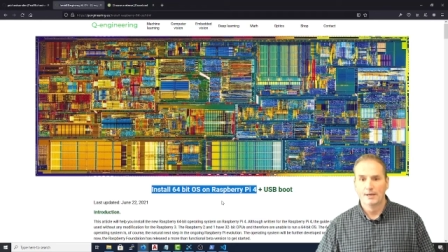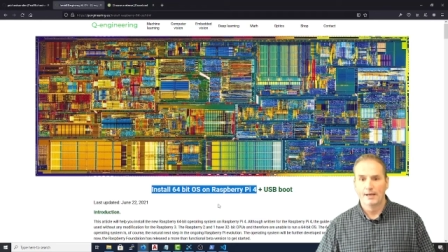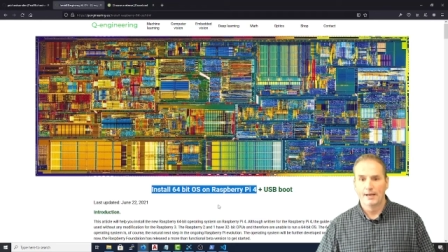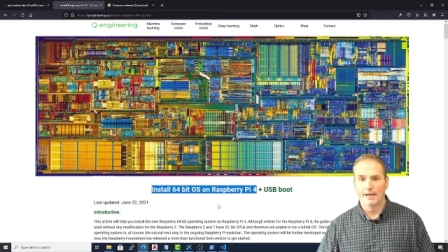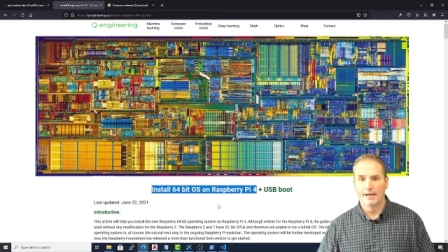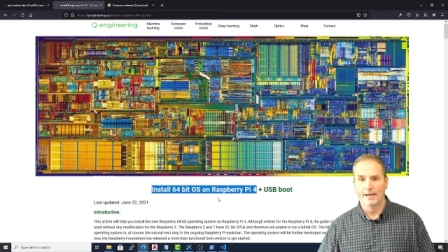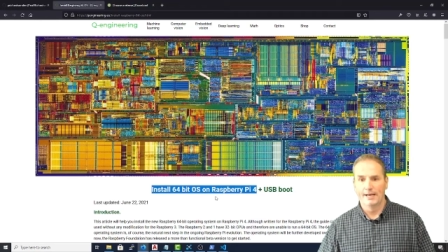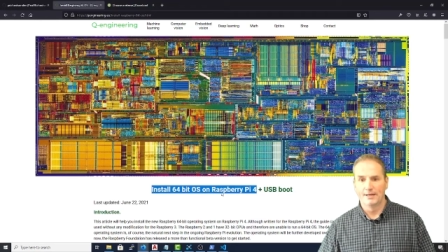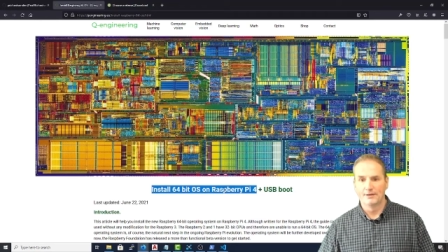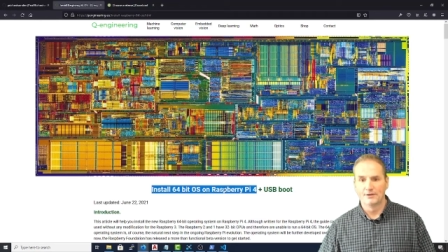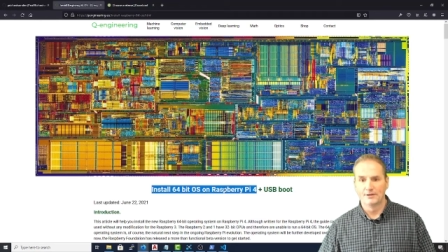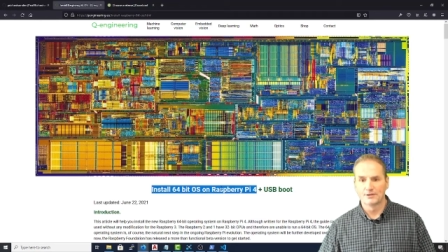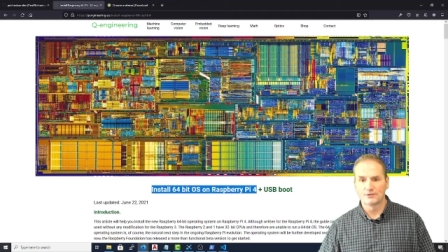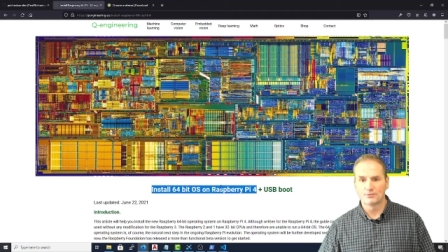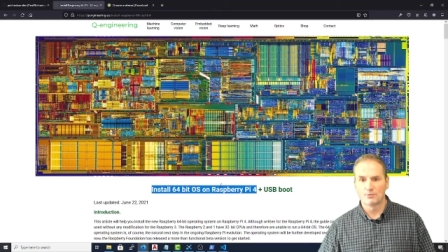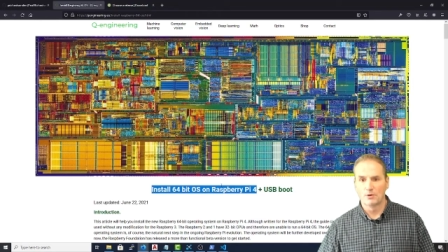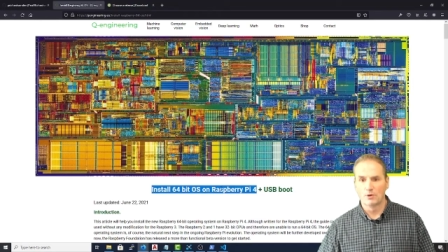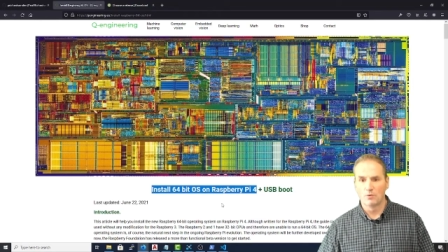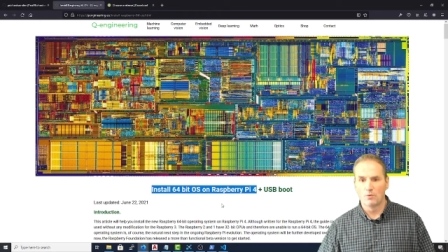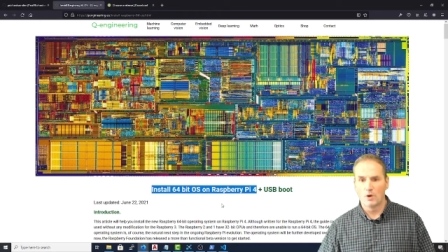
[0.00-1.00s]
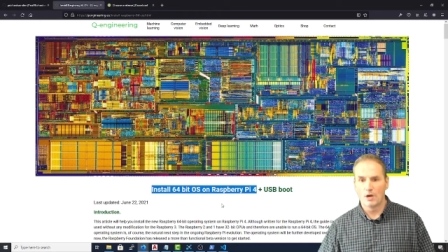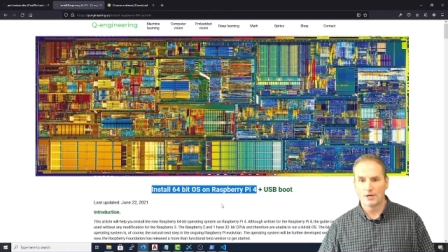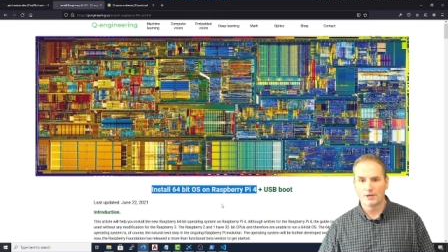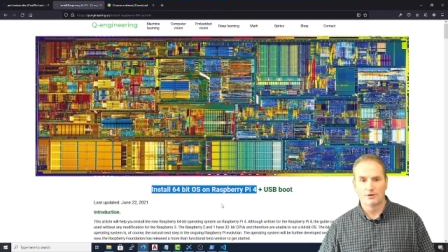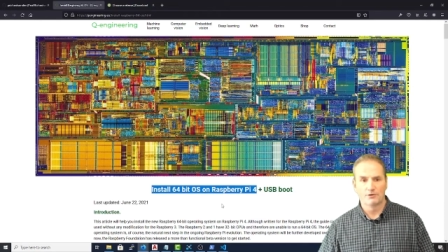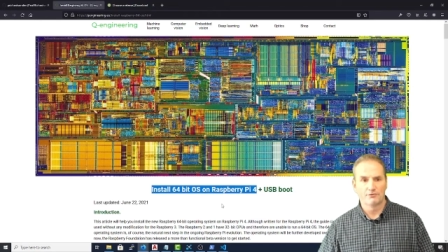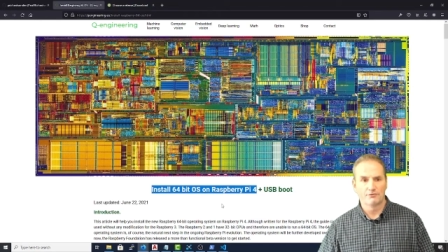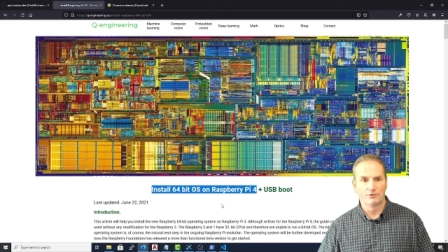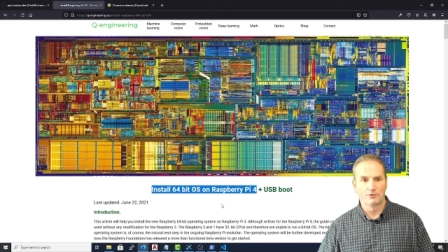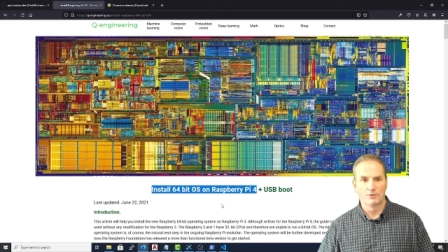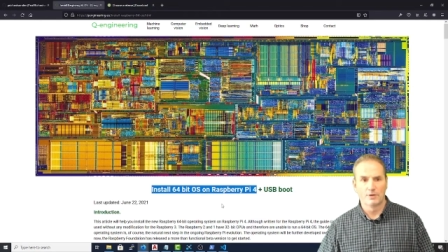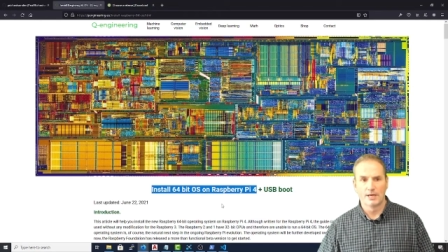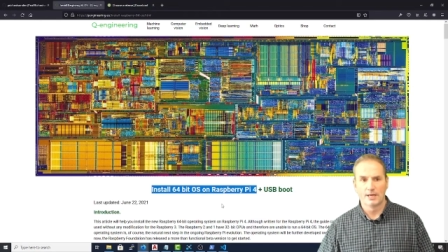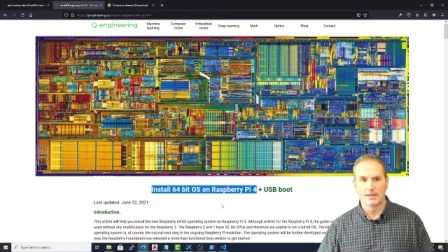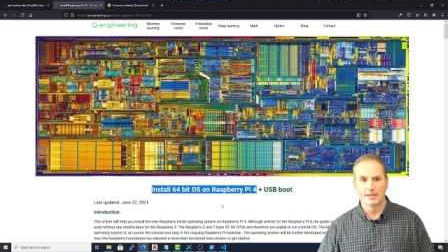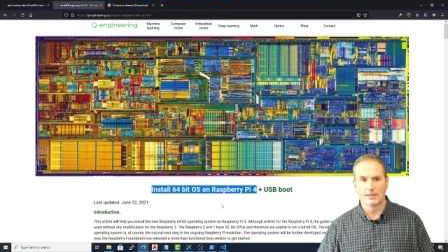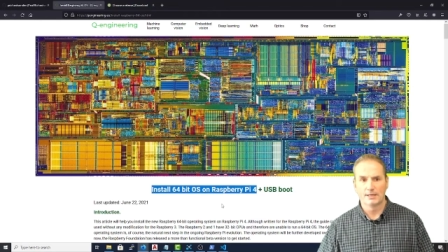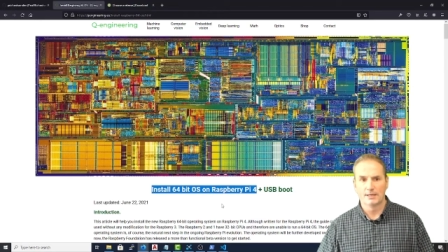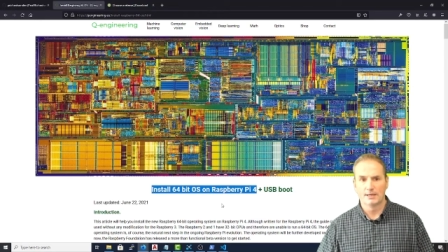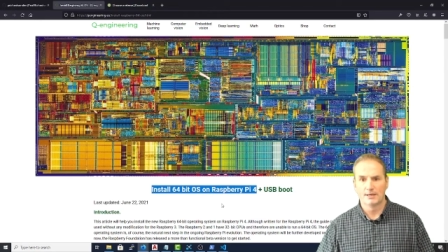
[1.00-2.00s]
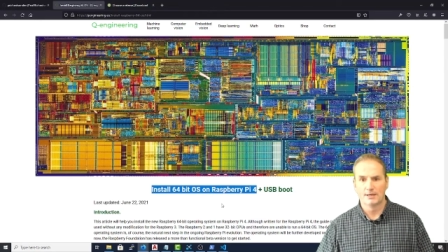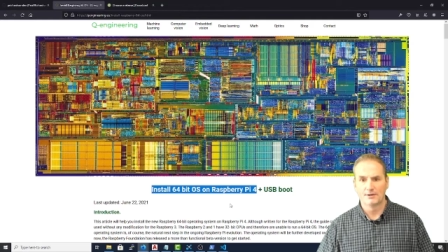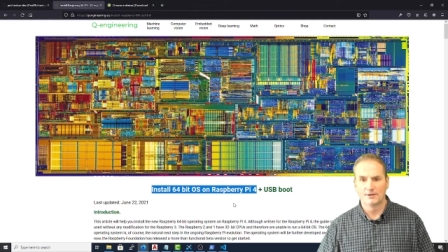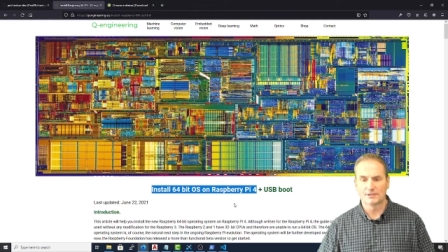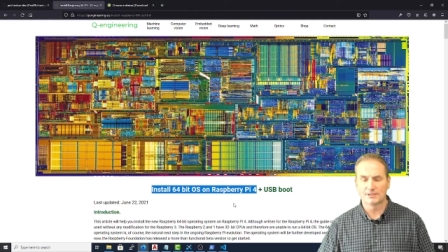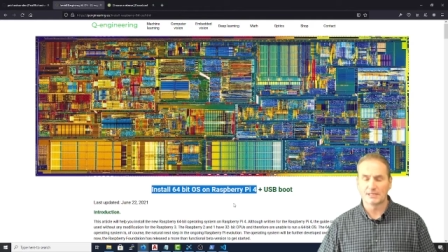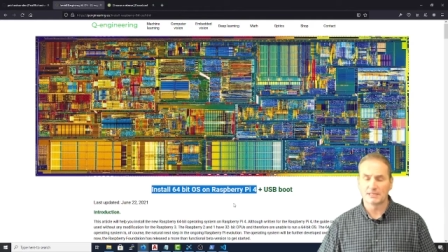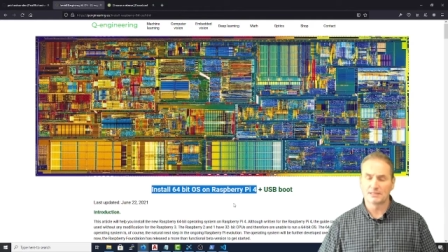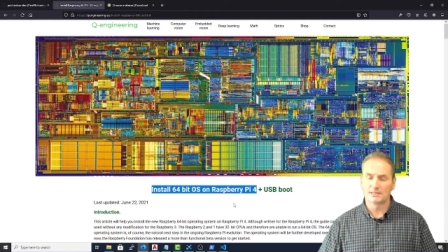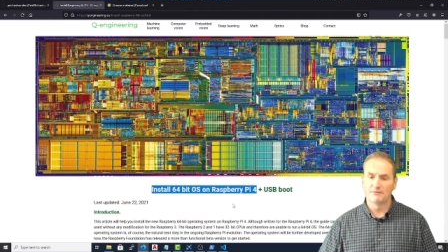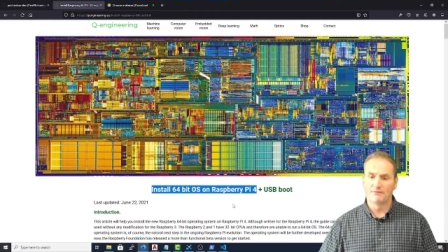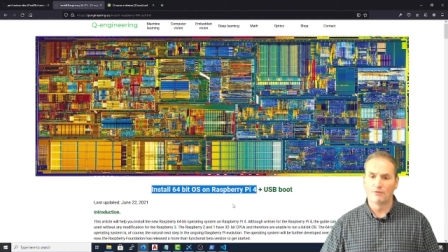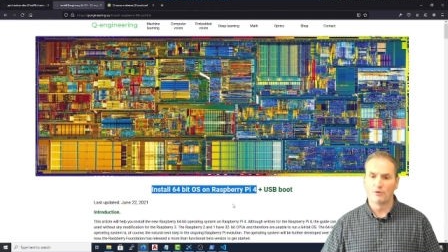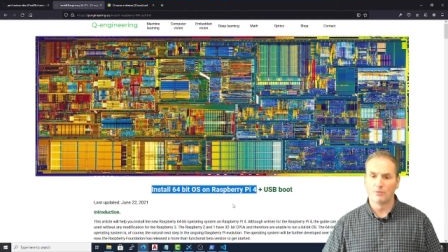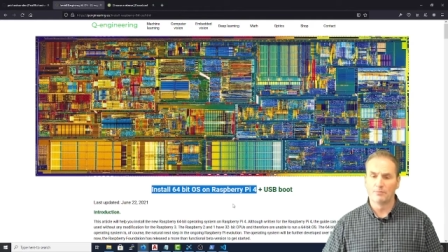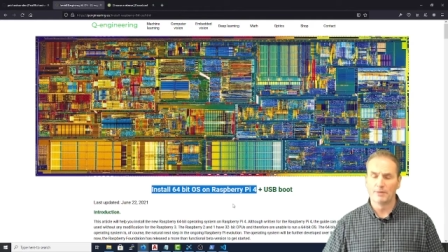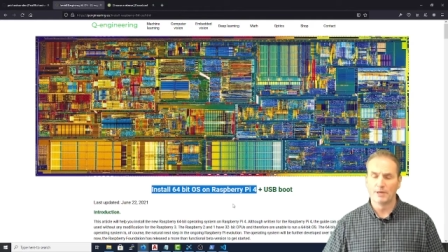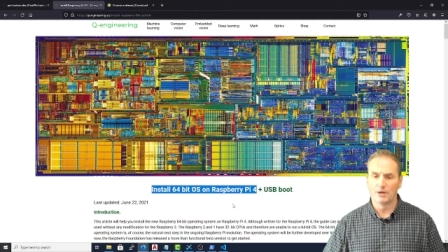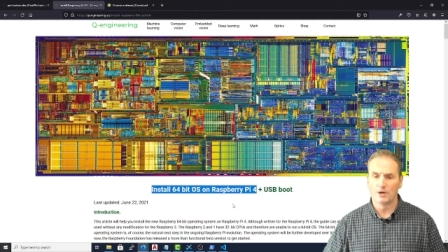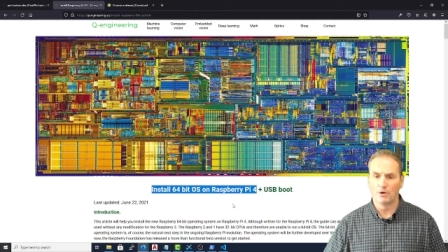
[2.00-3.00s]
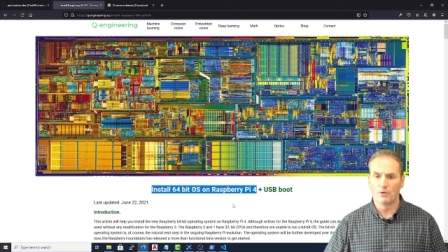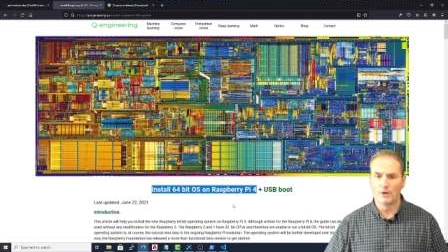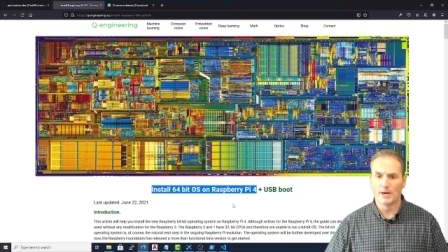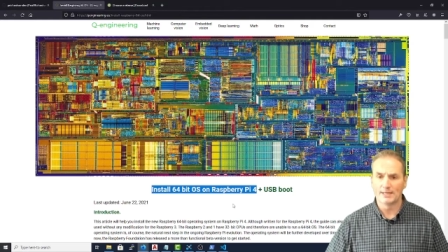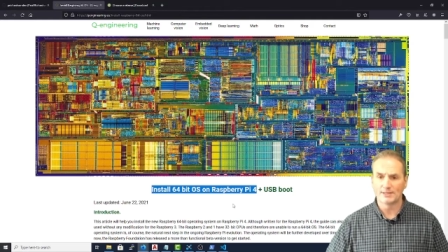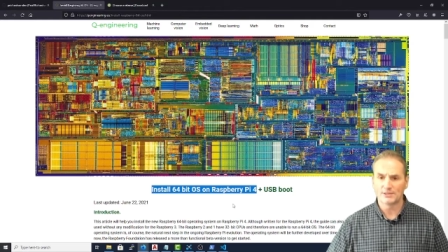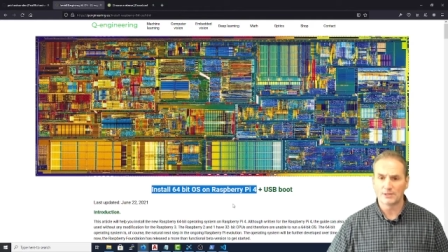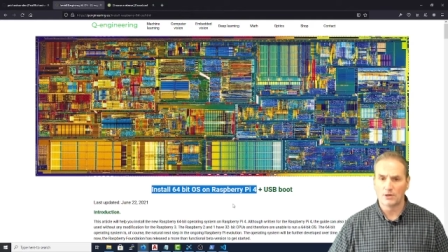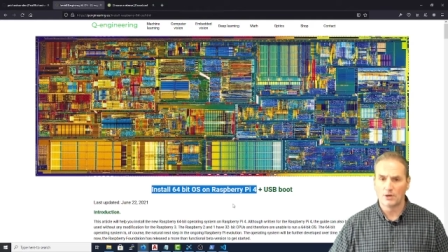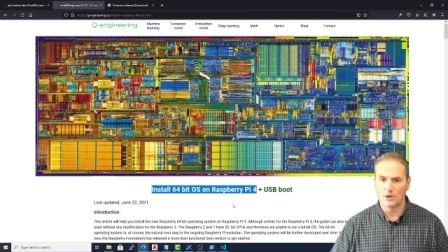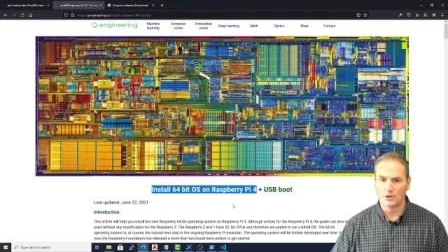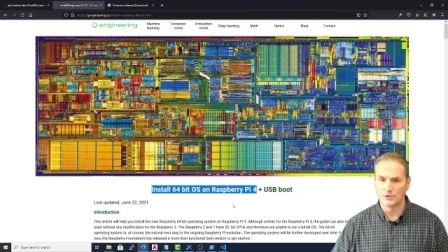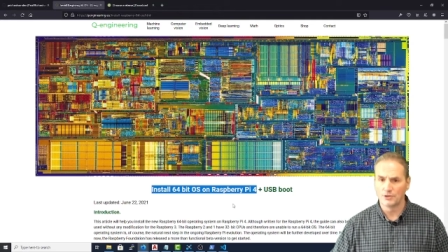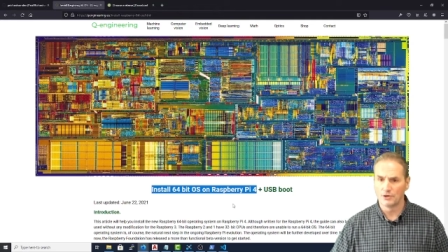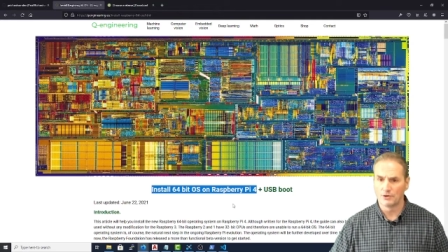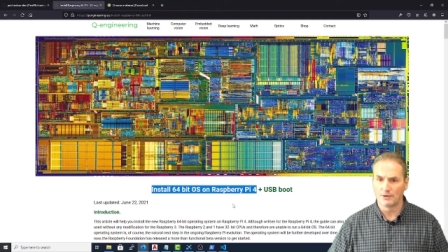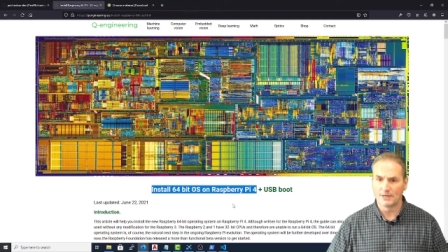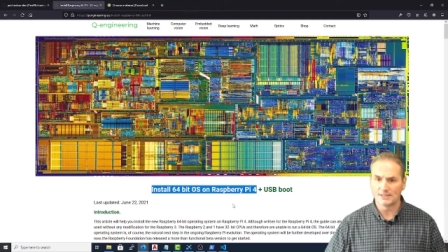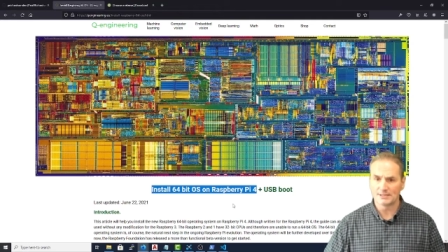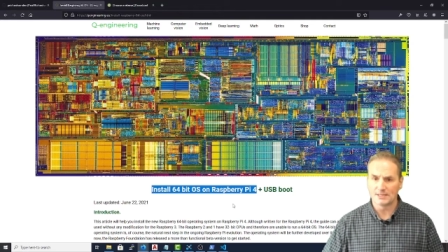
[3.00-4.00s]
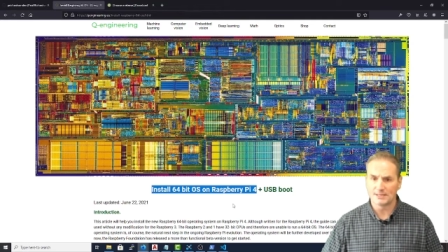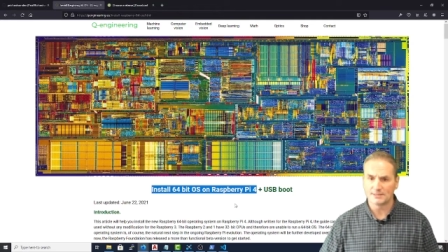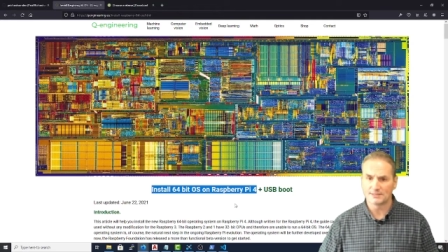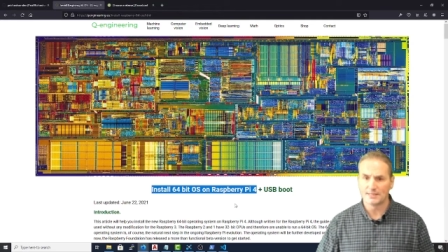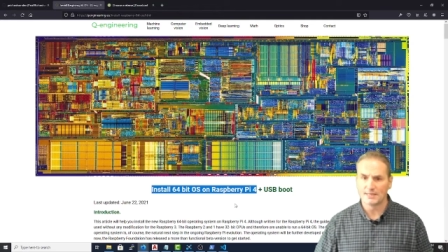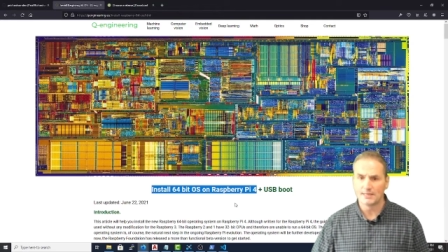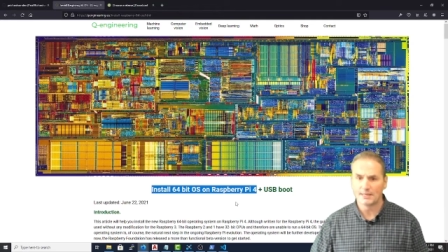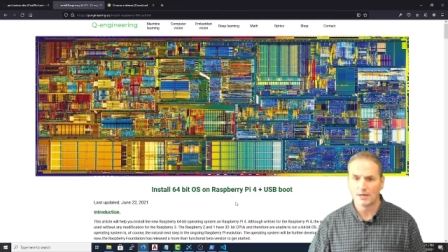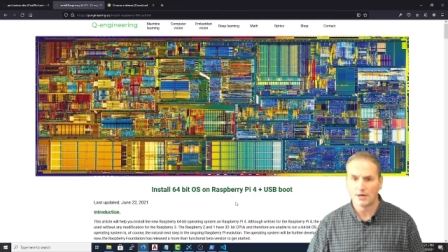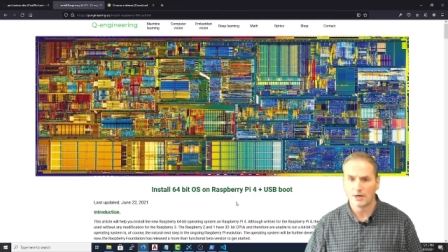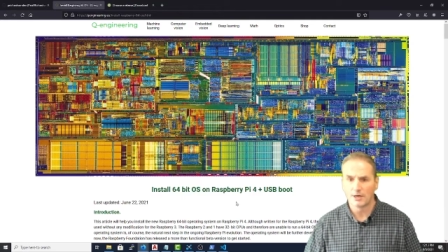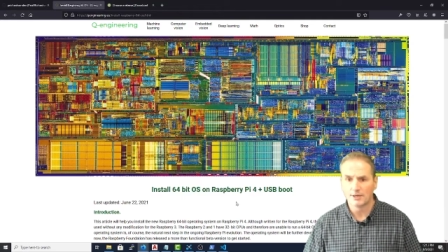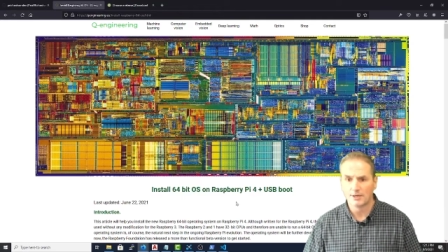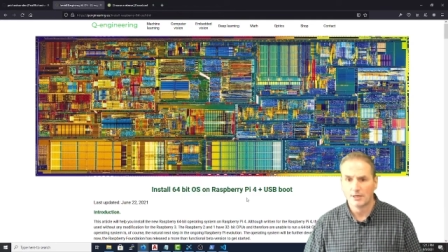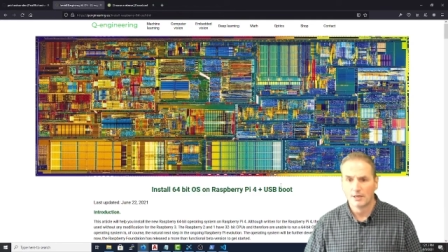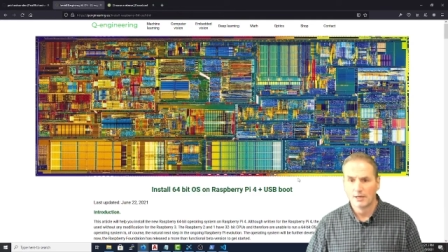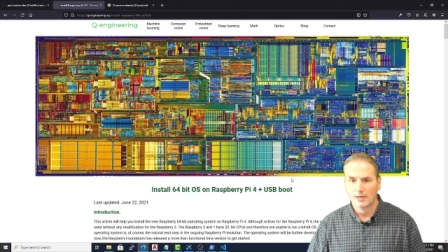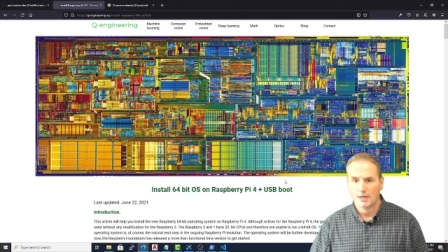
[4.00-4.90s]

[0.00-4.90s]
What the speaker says: and this will walk you through getting the 64-bit OS on your SSD card.